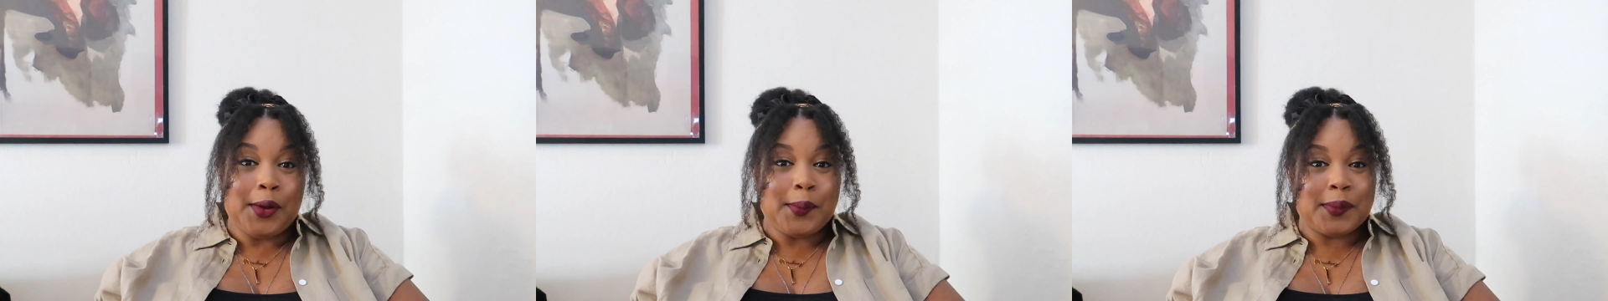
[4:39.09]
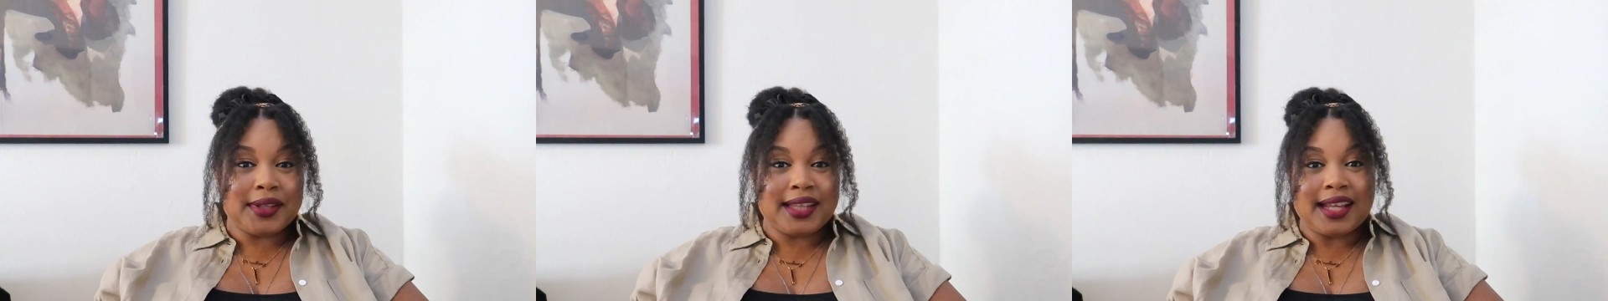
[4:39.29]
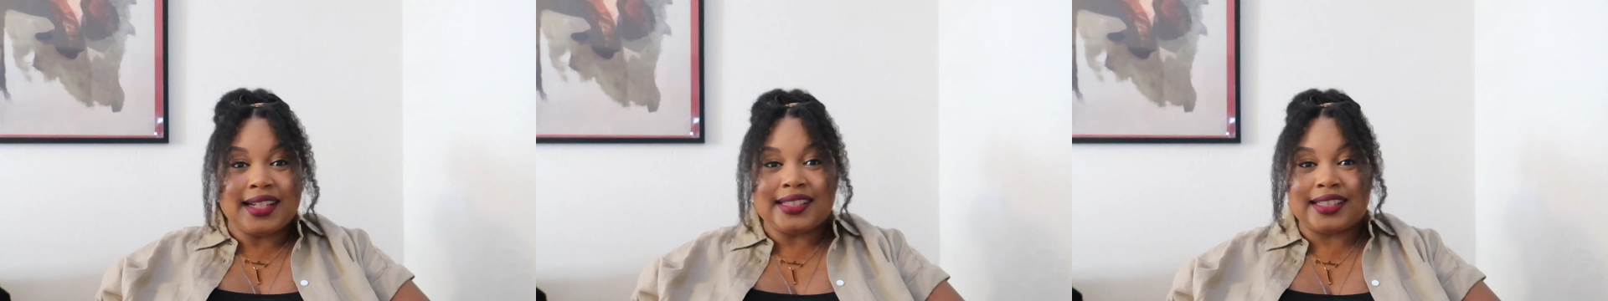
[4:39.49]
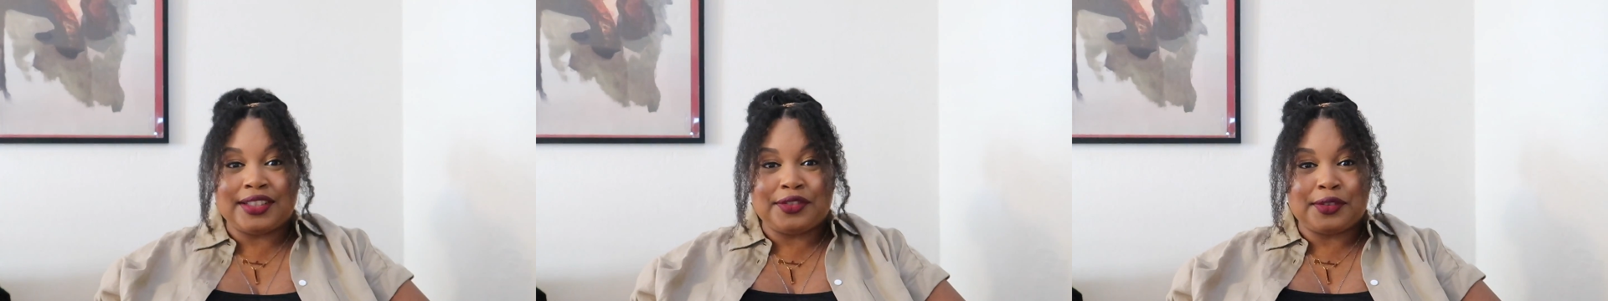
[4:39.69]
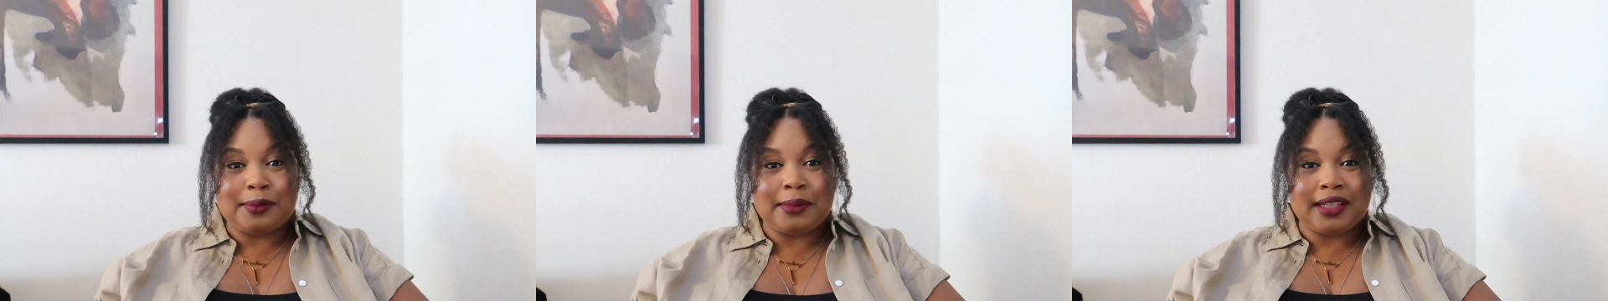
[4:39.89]
But that is
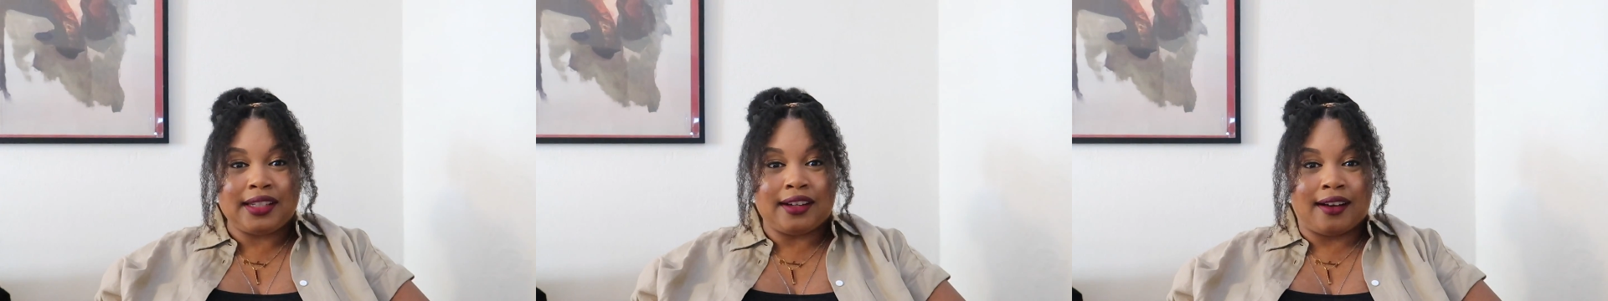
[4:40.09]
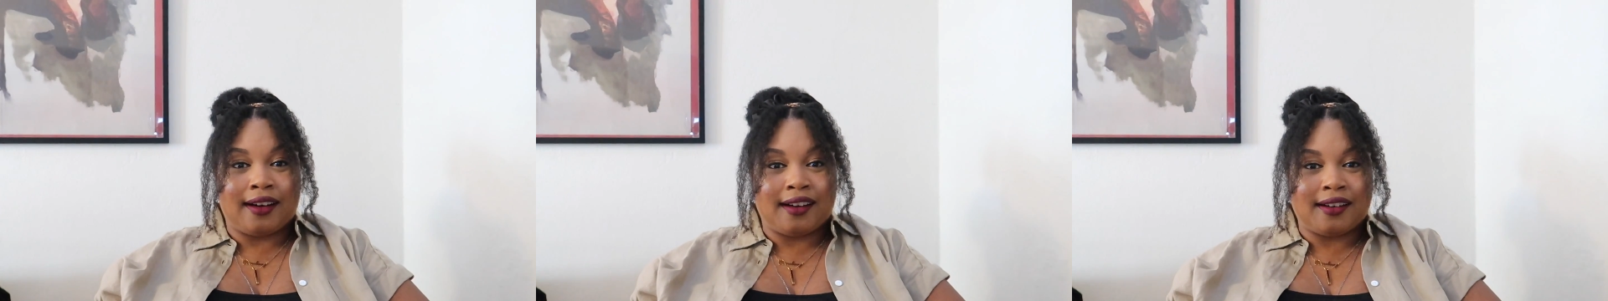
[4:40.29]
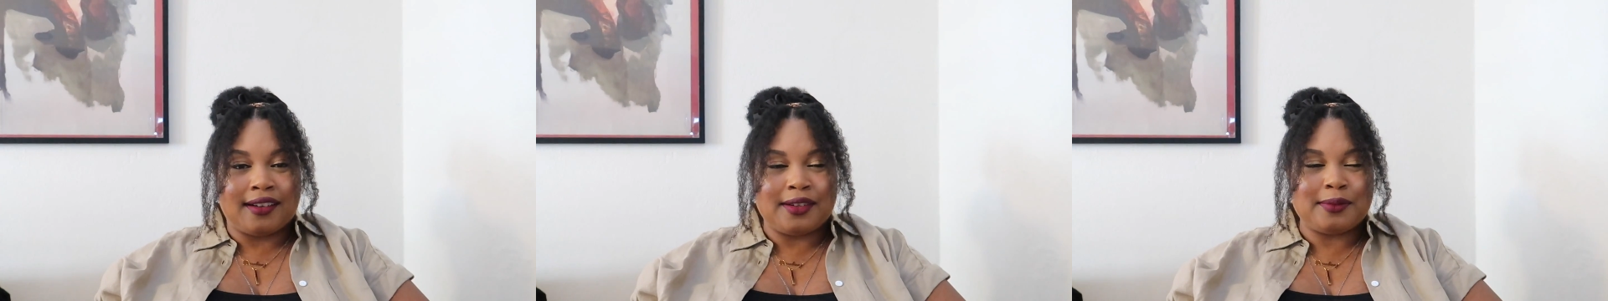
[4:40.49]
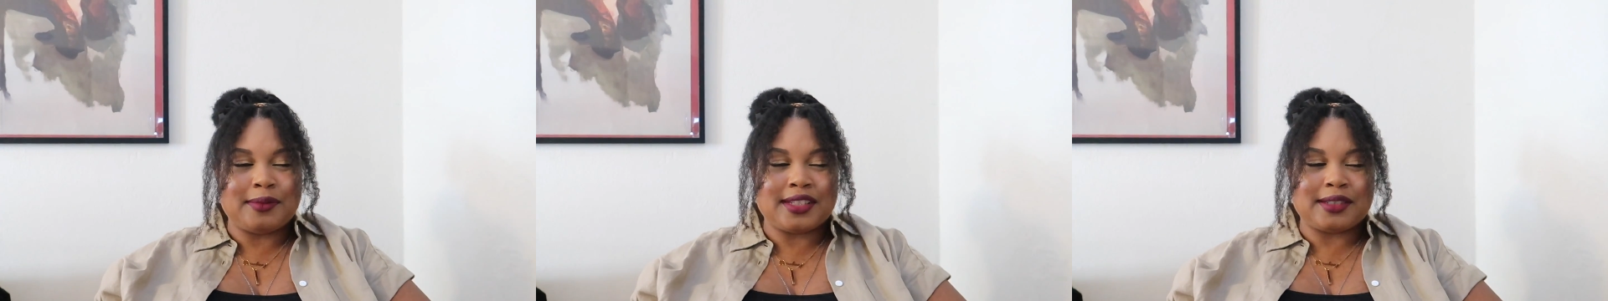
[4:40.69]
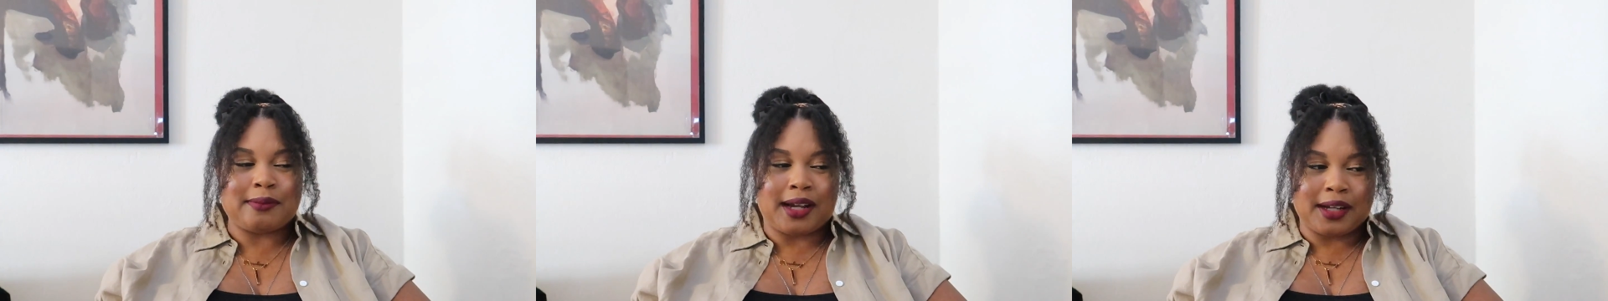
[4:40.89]
it for me, y'all.
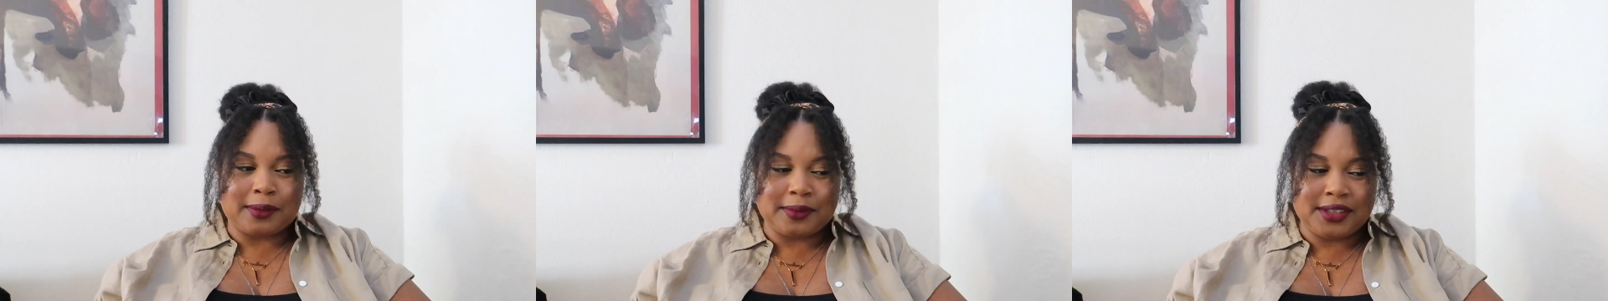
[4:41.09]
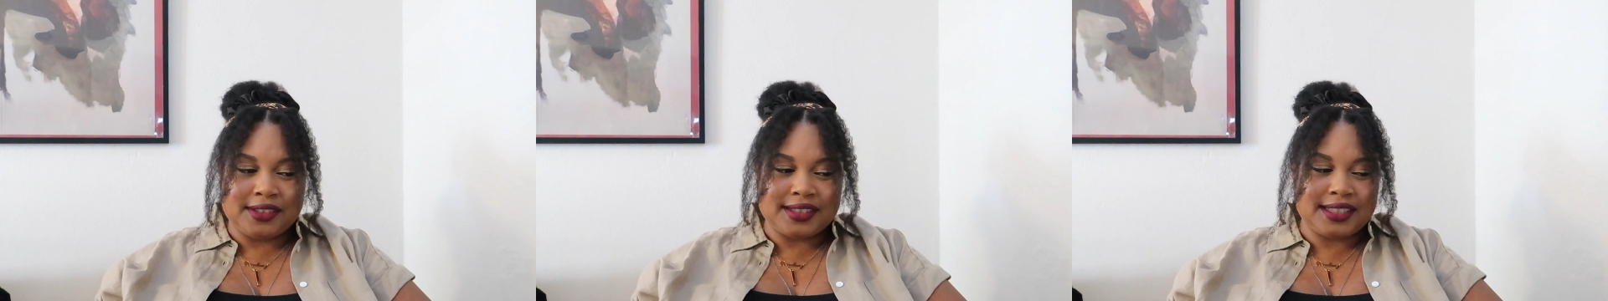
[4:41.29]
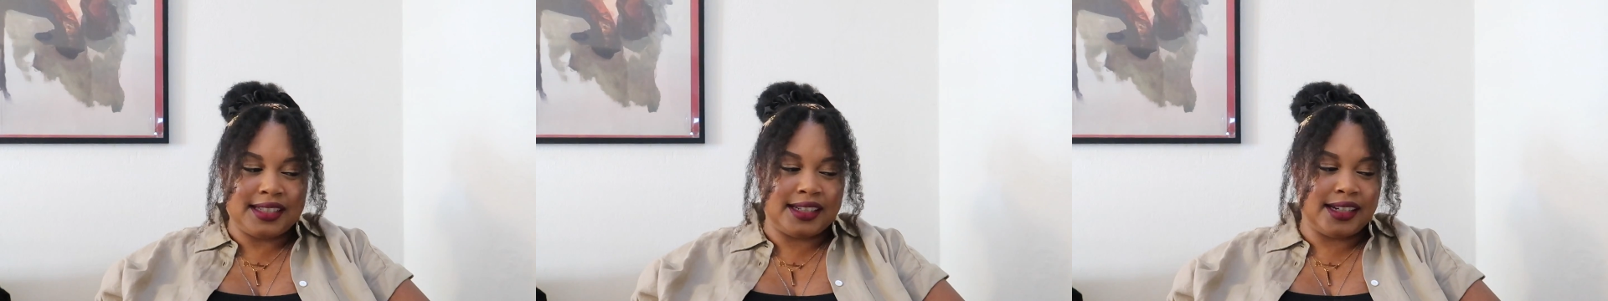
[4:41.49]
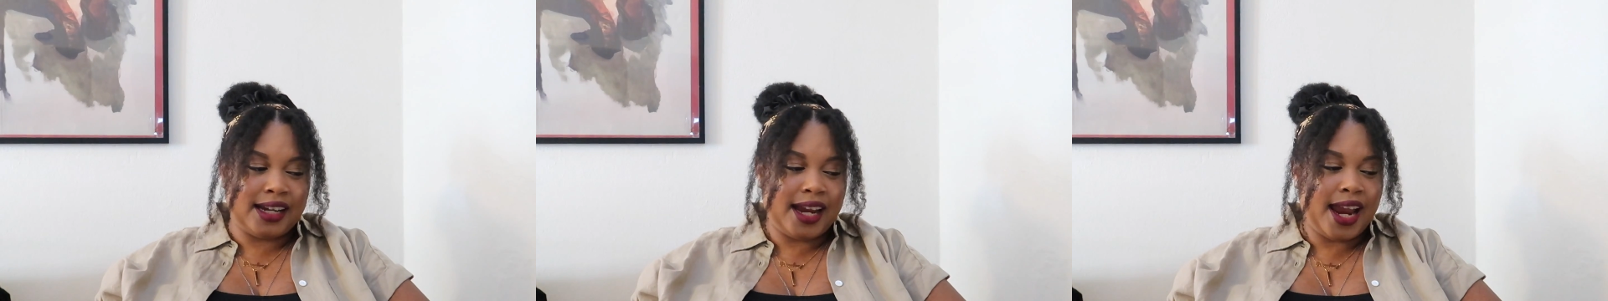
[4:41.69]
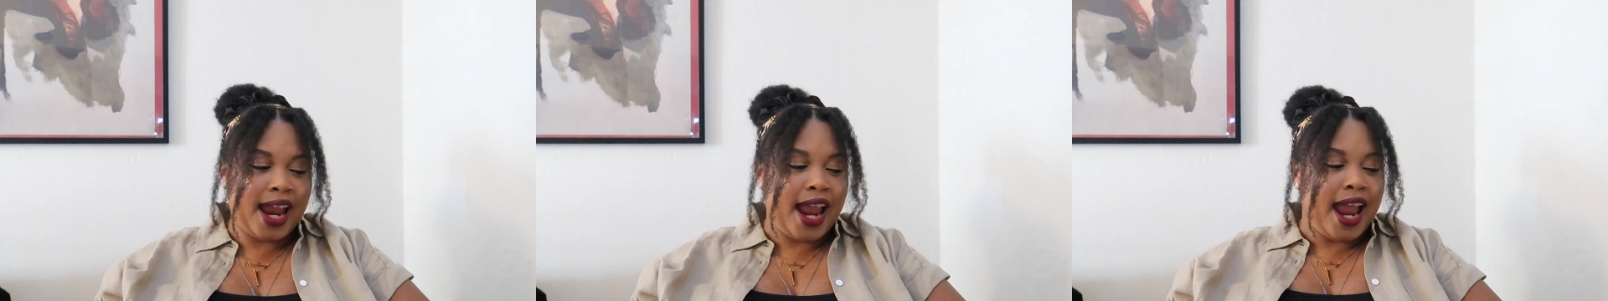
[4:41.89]
MsMalcolmHughes here.